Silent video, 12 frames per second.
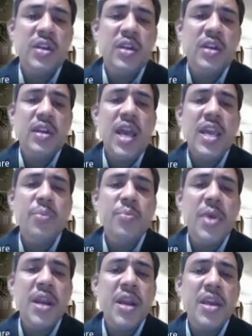like
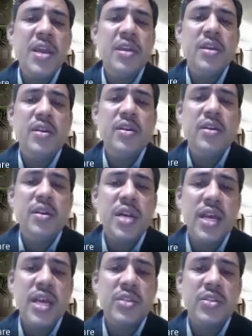bending
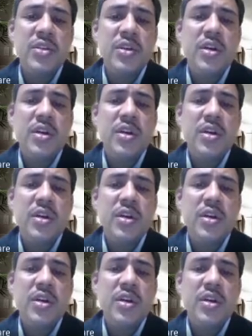test,